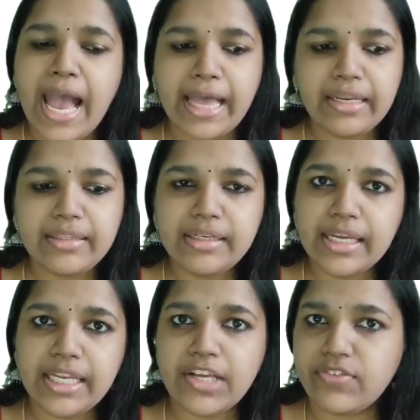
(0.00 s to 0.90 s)
Another
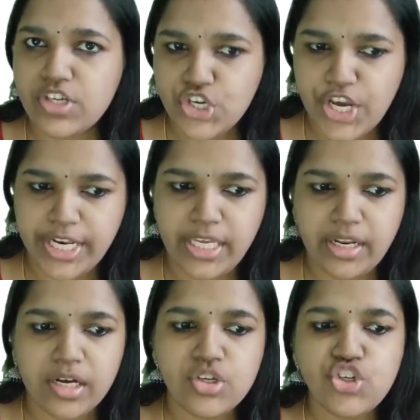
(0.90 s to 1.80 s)
in our
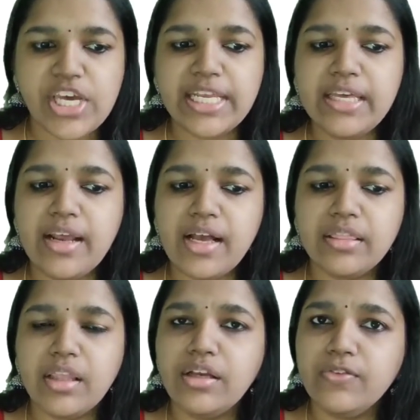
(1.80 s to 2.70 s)
Sharira,
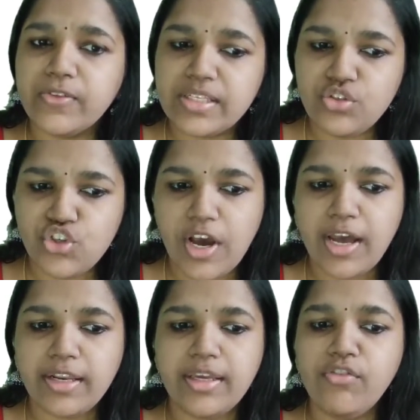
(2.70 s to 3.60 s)
Shariranda
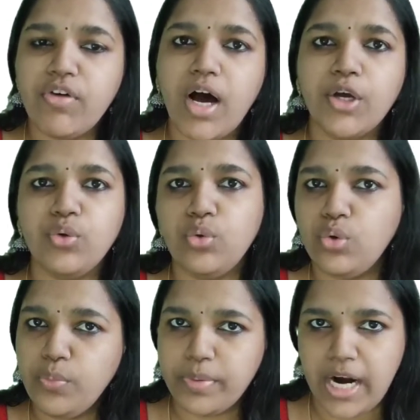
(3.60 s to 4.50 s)
Sanchari
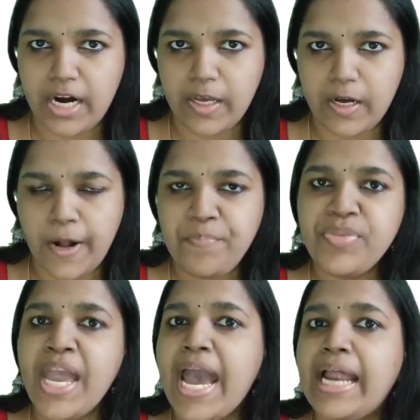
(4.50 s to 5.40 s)
Vayuhu Pranaha.
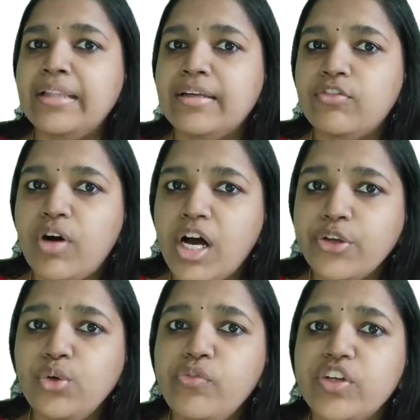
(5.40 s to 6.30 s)
And the
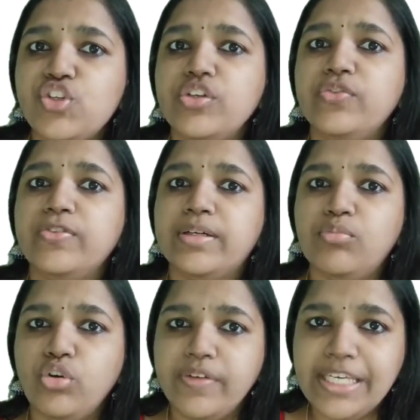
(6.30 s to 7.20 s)
Vayu which is
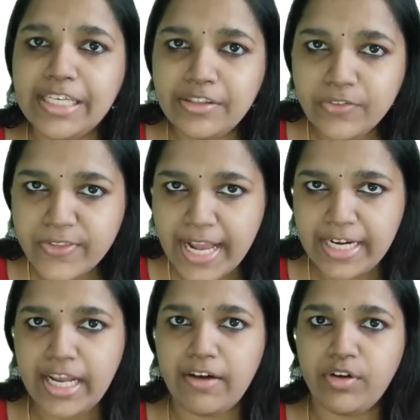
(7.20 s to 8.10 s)
moving
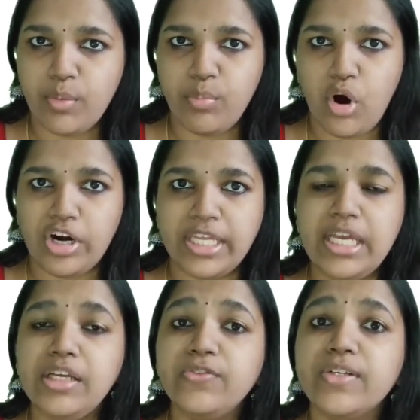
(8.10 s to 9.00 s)
inside our
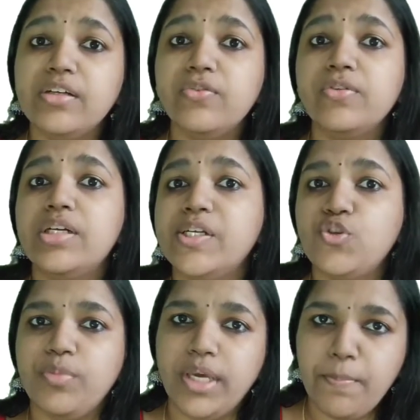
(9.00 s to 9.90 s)
body is considered
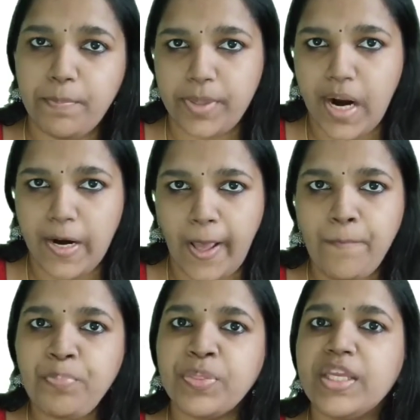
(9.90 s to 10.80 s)
to be Prana.
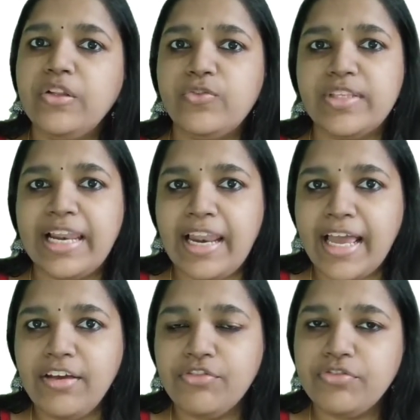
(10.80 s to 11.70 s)
That is, the
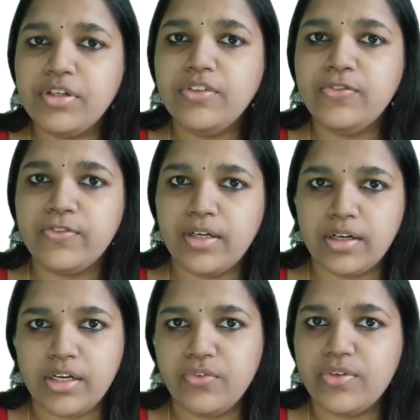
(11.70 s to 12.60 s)
life is
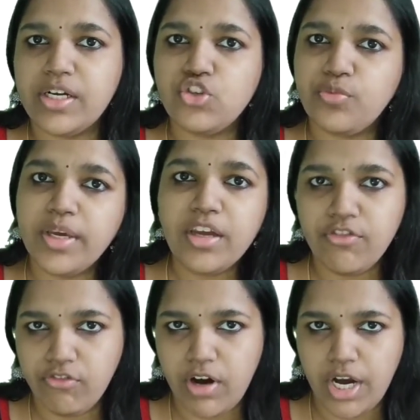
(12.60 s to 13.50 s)
considered to
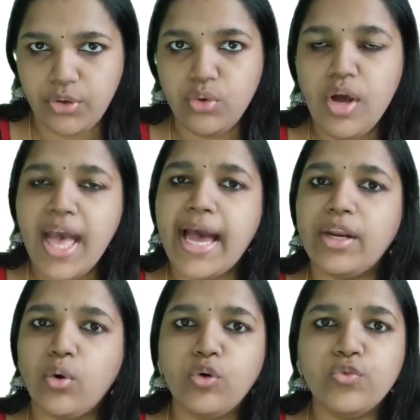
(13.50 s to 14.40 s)
be Vayu,
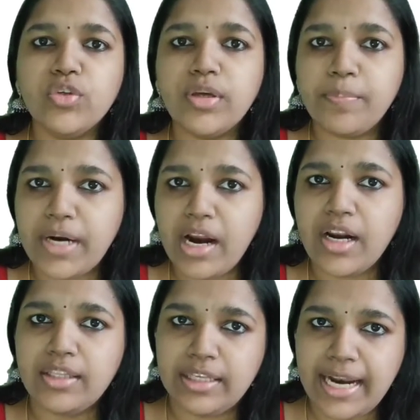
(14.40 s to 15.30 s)
and also the
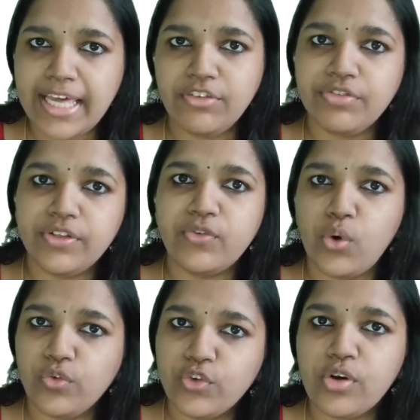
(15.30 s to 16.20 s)
Prana, the life, is
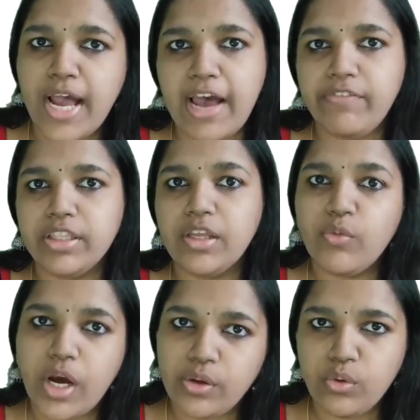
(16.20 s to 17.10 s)
also having the
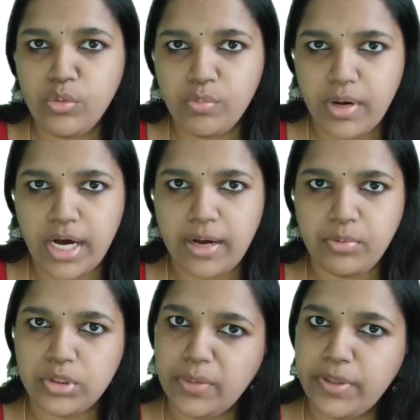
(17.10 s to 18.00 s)
Vayu
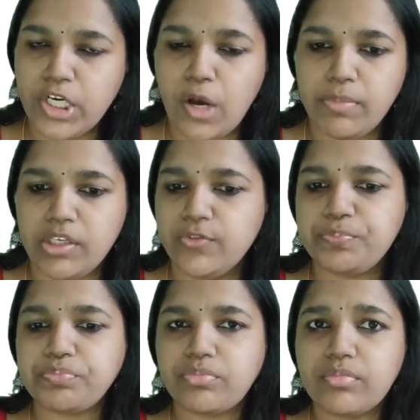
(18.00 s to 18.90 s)
Mahabhuta predominance.
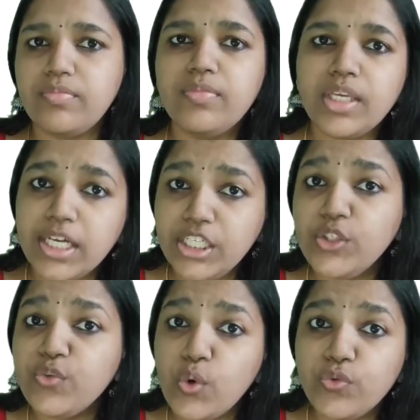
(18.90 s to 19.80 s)
It
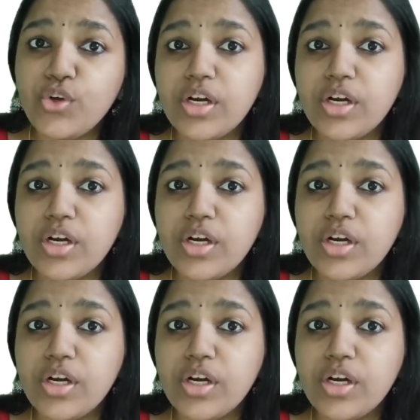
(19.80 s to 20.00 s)
is also